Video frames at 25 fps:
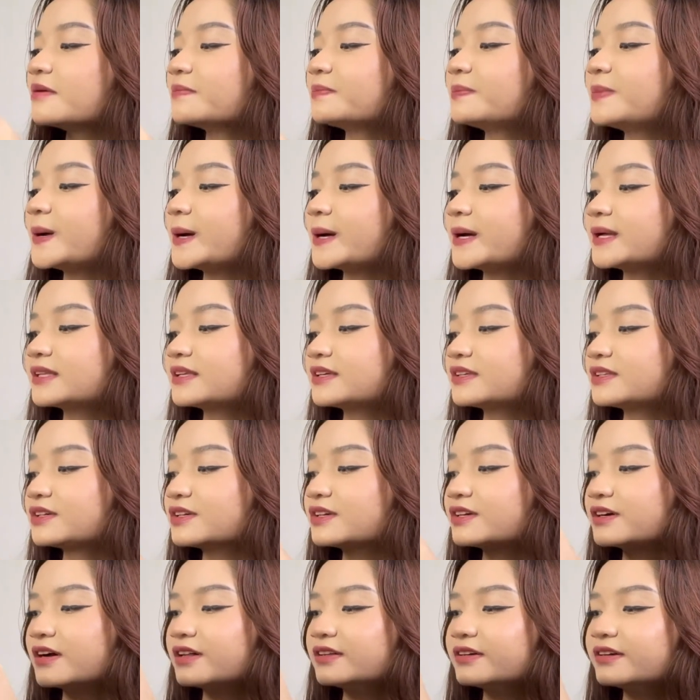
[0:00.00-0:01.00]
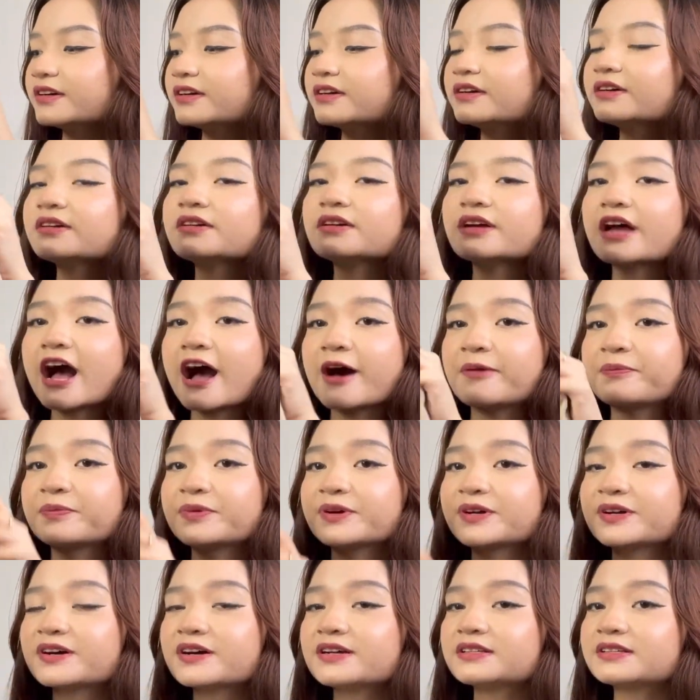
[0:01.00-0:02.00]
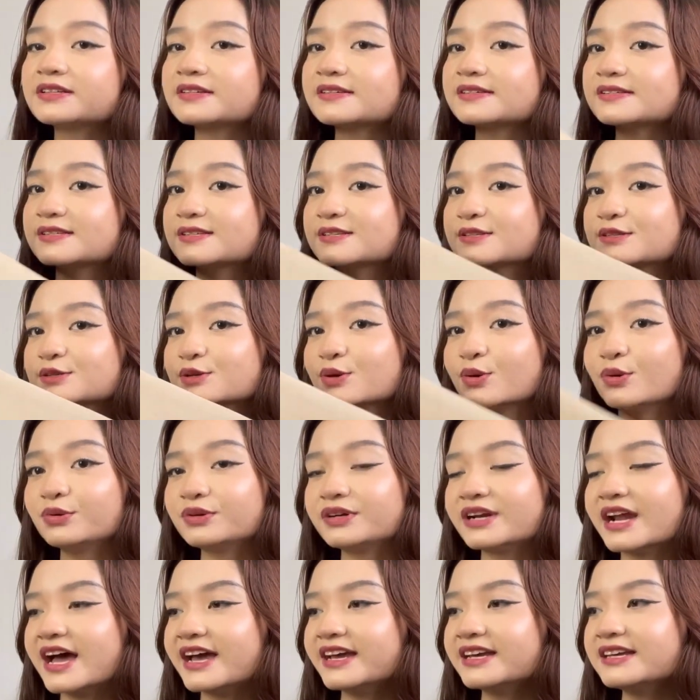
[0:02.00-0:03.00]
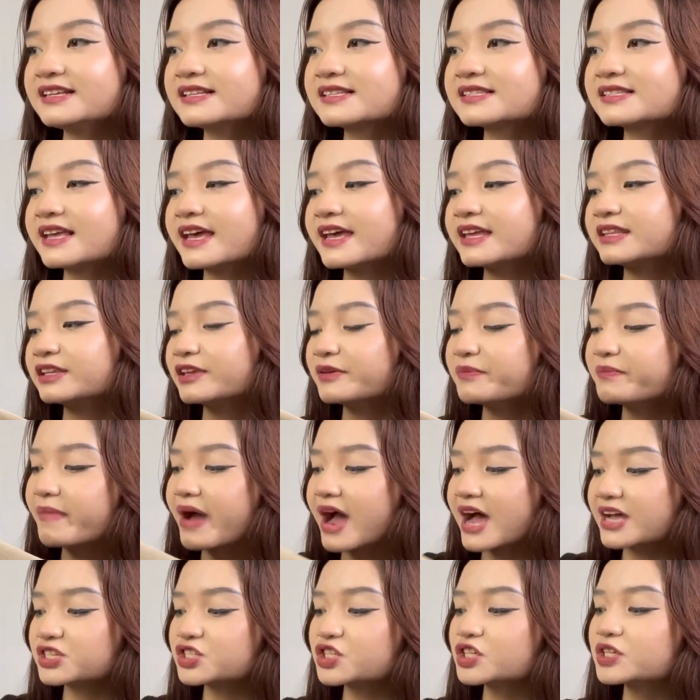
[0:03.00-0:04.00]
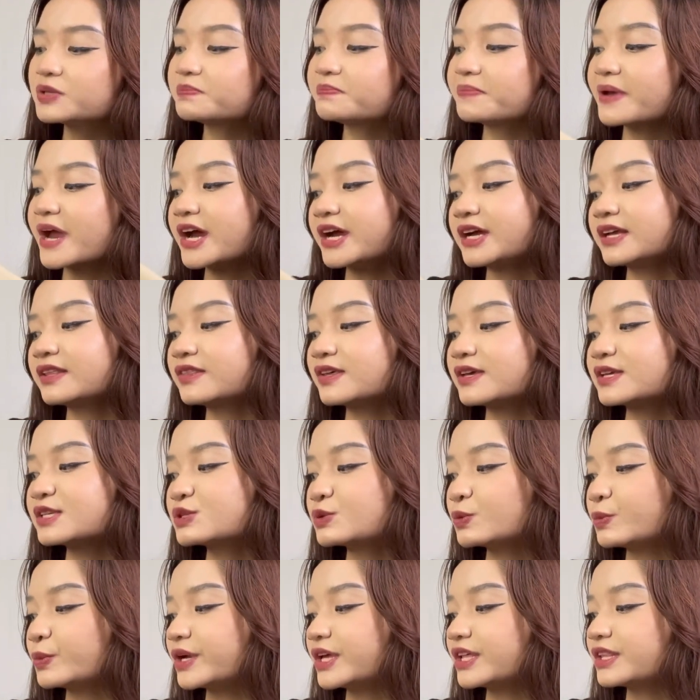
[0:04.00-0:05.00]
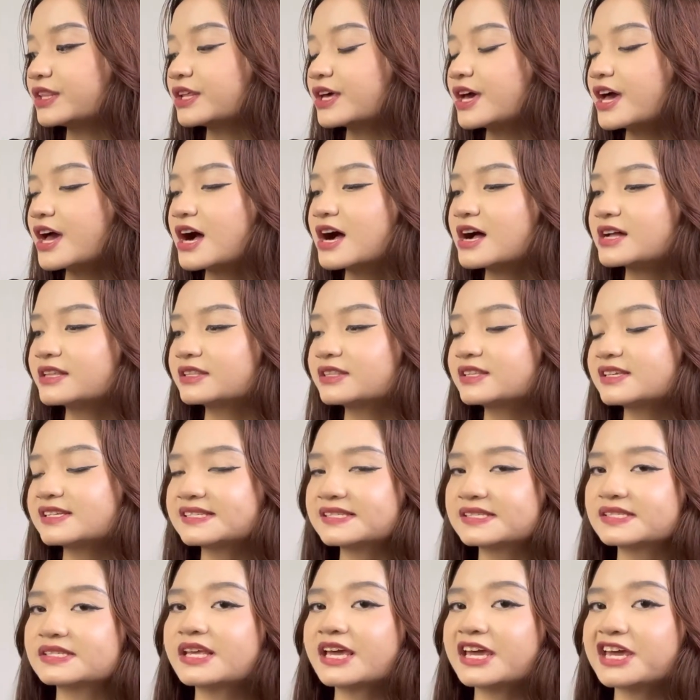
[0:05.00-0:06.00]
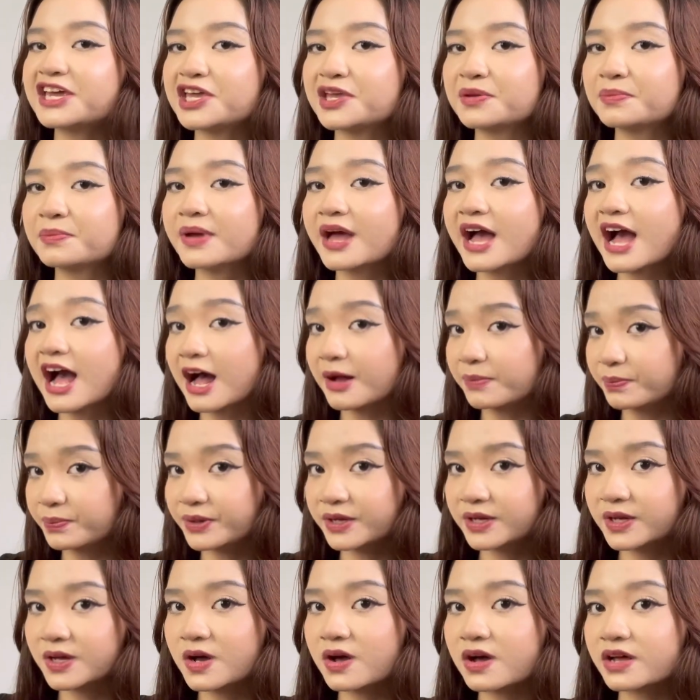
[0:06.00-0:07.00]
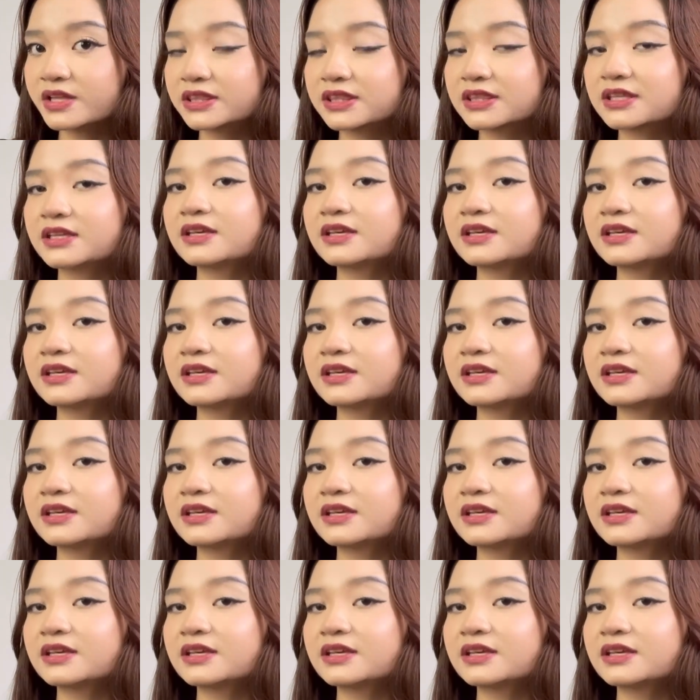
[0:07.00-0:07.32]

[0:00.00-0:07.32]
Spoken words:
But the color apricot is so nice, and imagine pairing this with the same apricot